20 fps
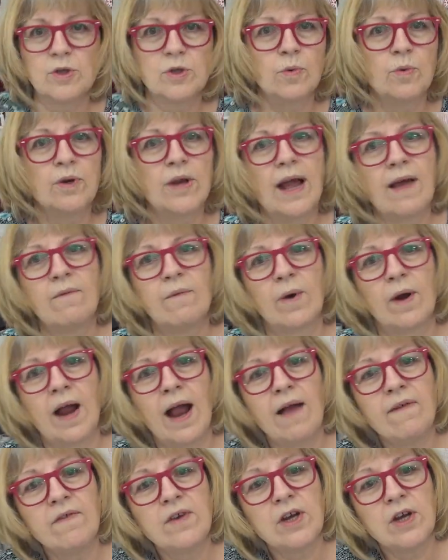So we're
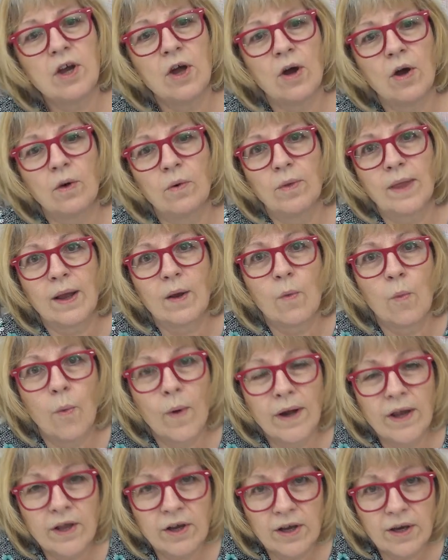having to know, like,
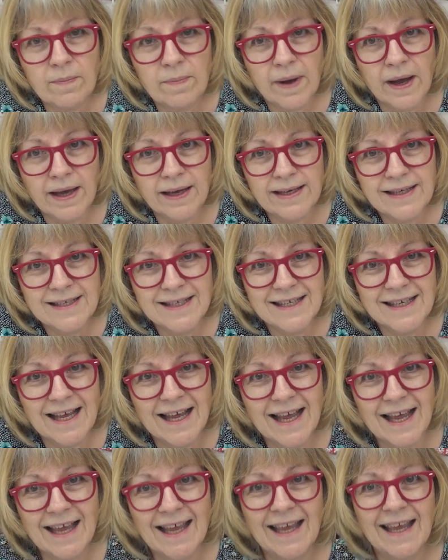what are you going to bind
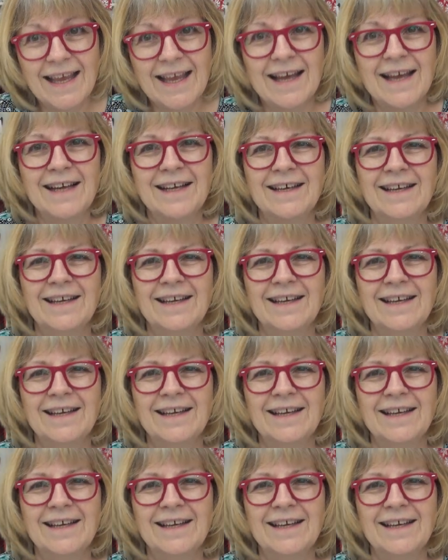today?